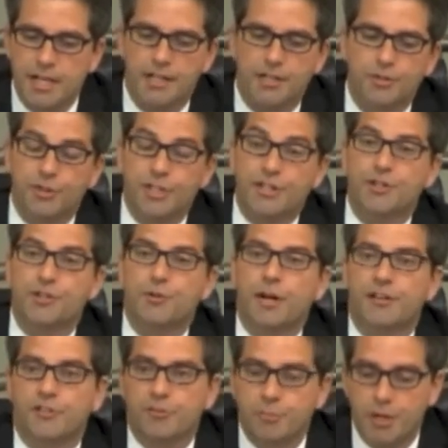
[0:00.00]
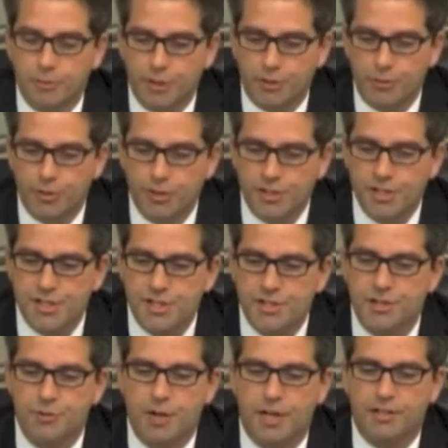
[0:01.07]
including the Director of Public Works,
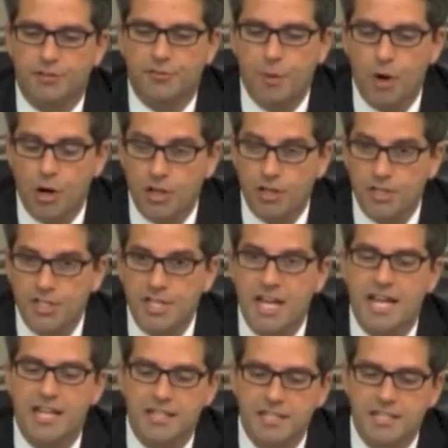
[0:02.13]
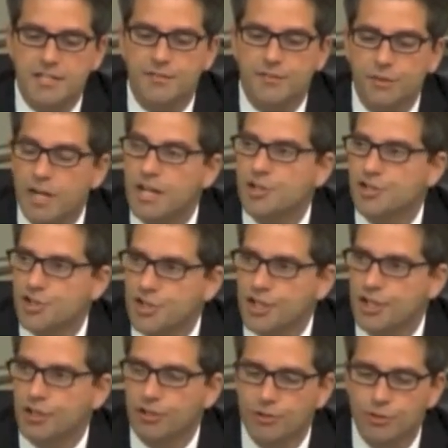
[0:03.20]
the Director of Parks, and the civil
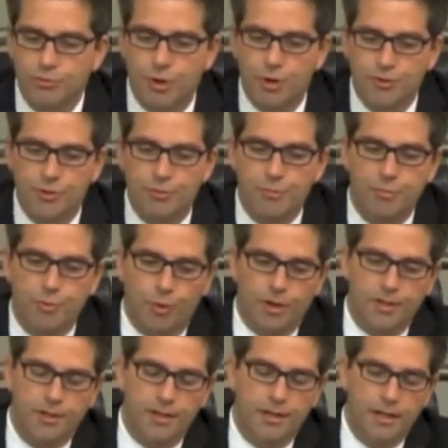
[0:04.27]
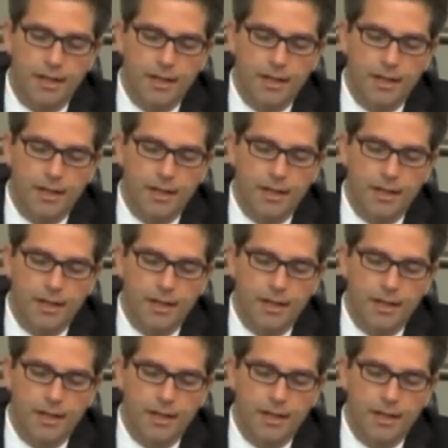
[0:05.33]
engineer who wrote the report.